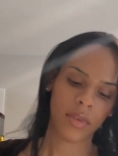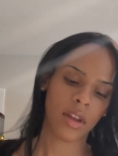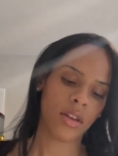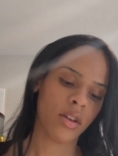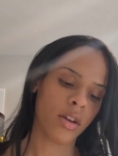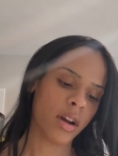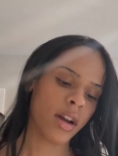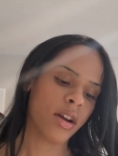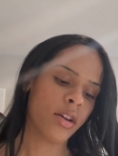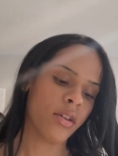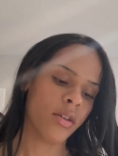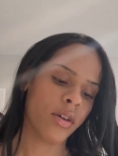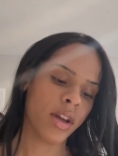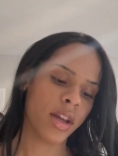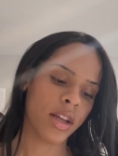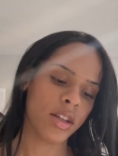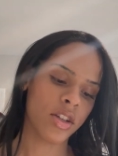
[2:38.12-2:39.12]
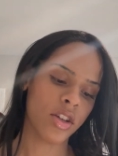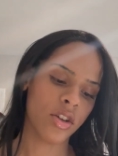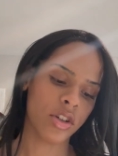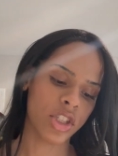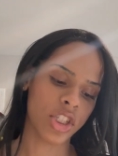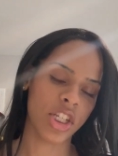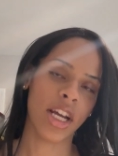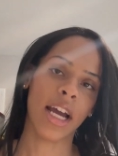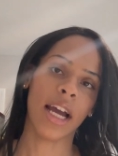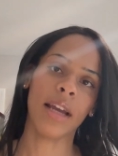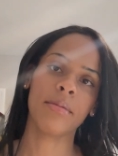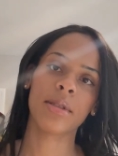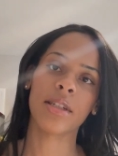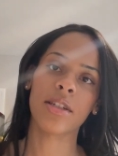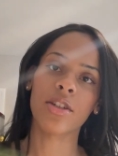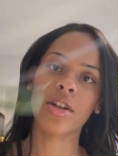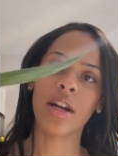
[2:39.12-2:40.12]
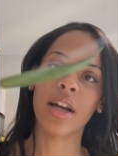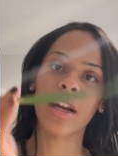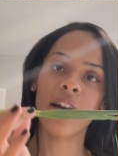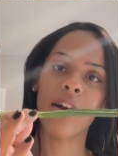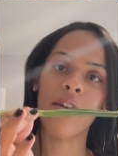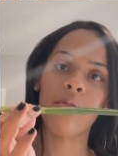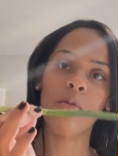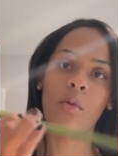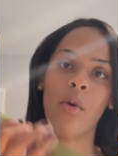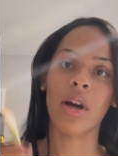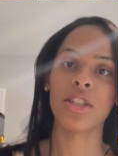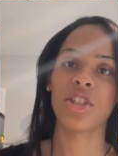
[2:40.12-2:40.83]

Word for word: You're gonna go in your chives and you're gonna grab one